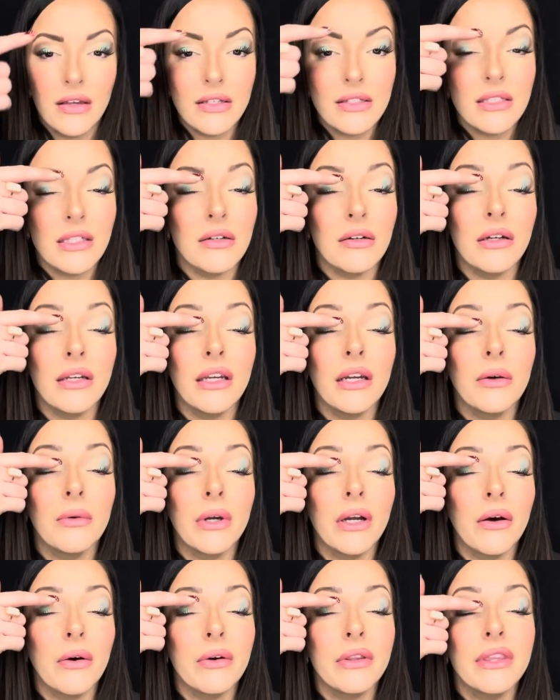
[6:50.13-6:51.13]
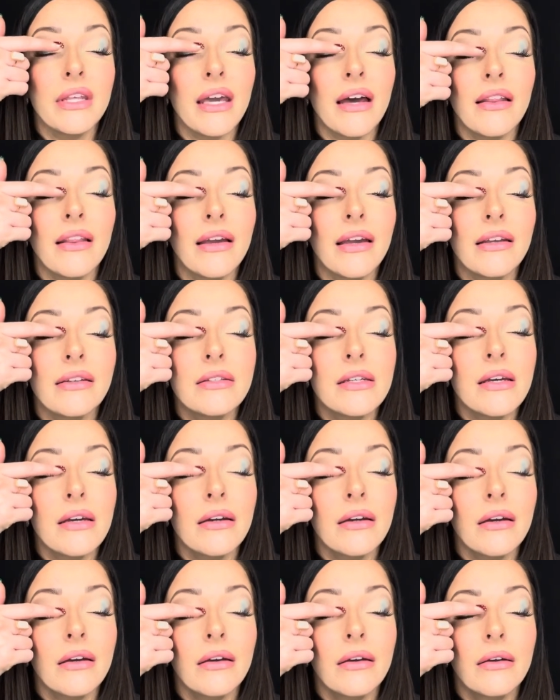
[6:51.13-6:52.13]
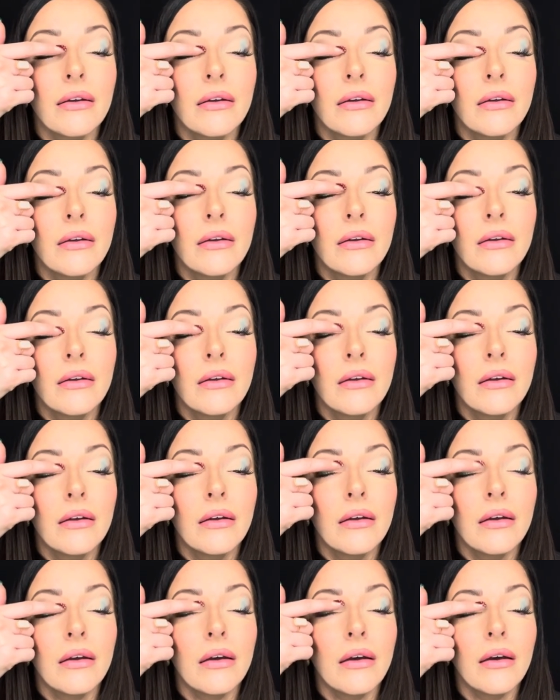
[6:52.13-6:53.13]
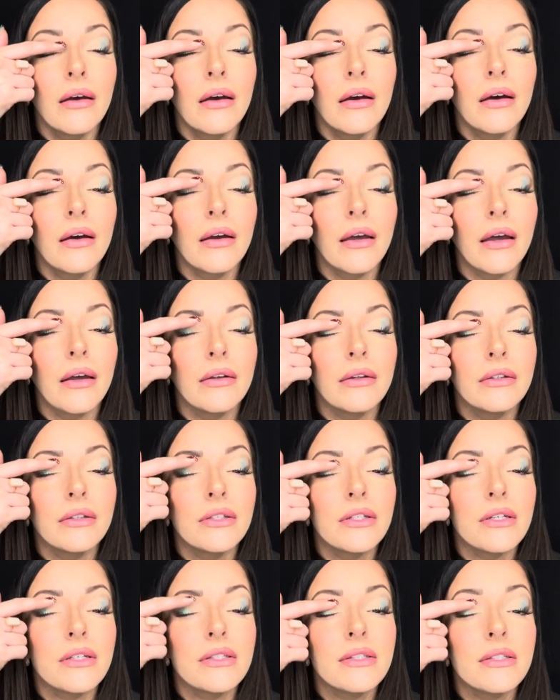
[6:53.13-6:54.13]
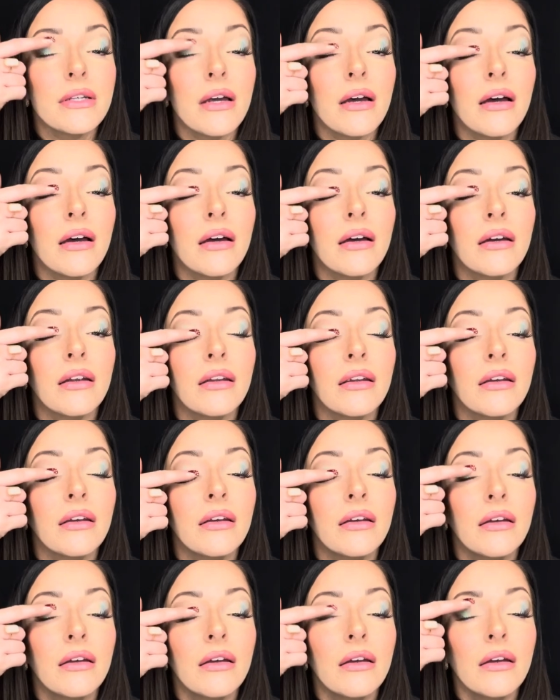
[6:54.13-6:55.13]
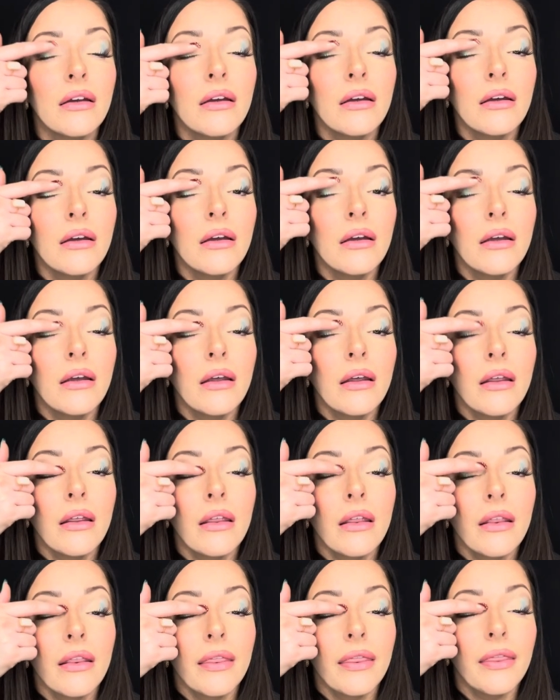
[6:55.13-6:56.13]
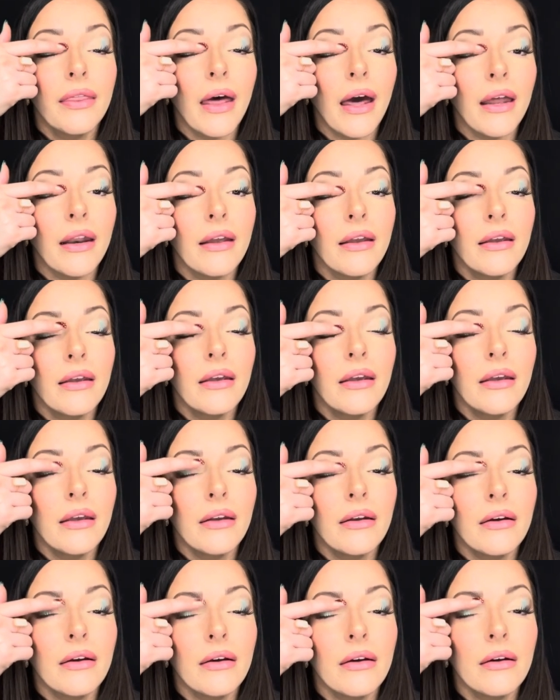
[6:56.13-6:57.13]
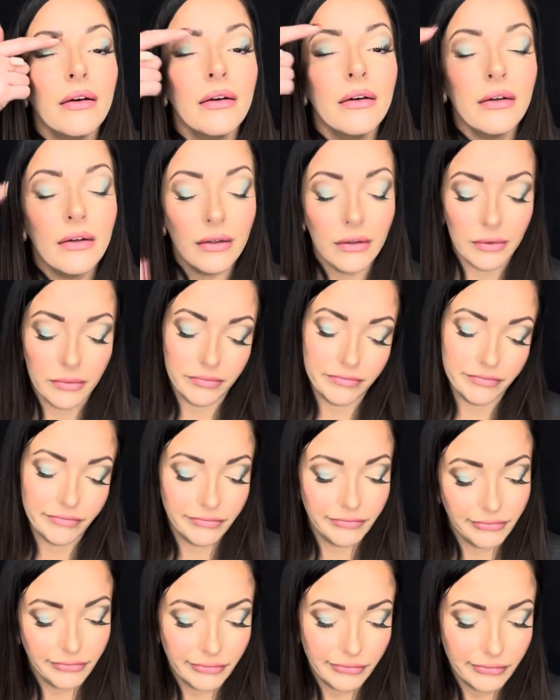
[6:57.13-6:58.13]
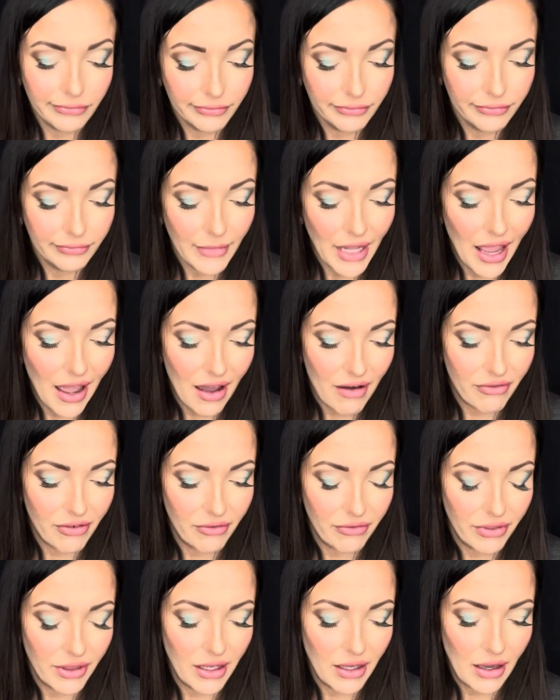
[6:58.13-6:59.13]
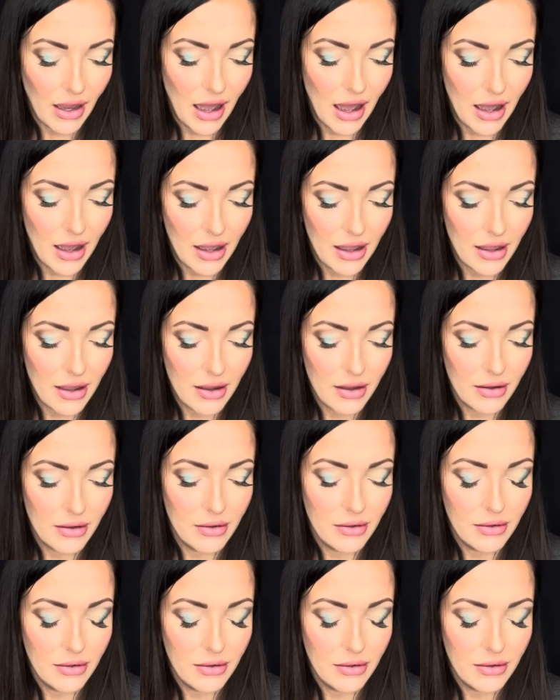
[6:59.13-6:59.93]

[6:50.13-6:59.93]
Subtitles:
So here we go with the Atlantic. Again, just on that inner half of the eye.